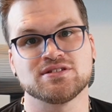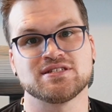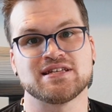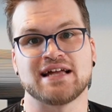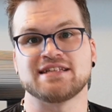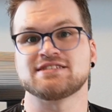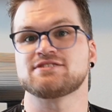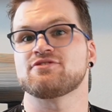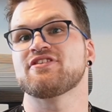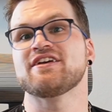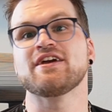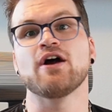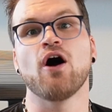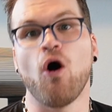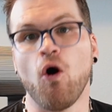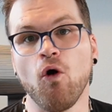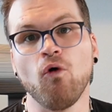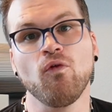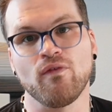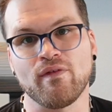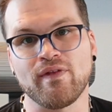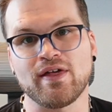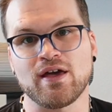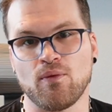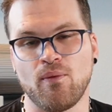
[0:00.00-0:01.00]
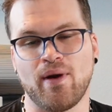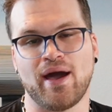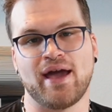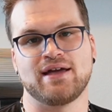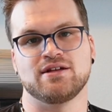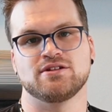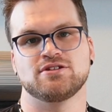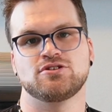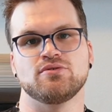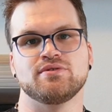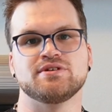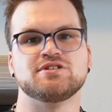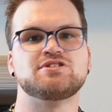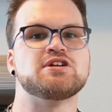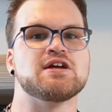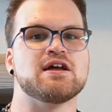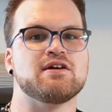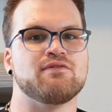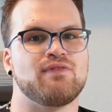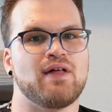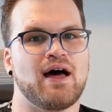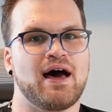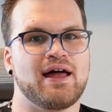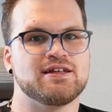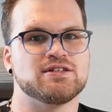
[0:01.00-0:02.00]
sense, the only way to
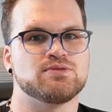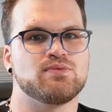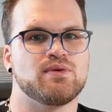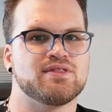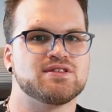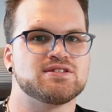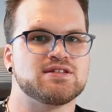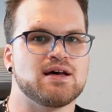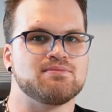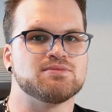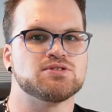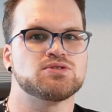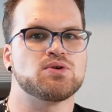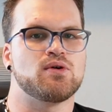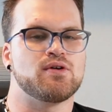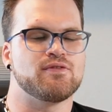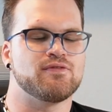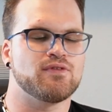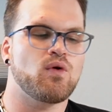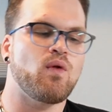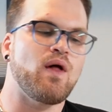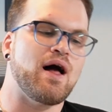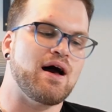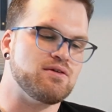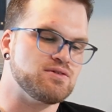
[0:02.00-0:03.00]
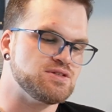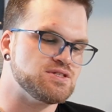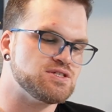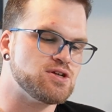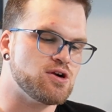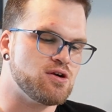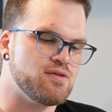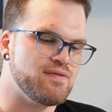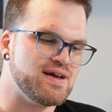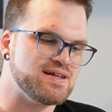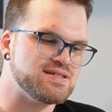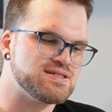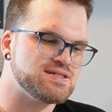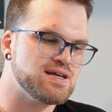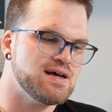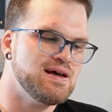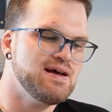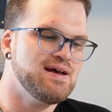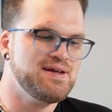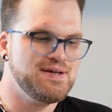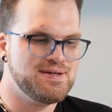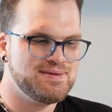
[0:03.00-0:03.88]
achieve that is with some sort of cloud service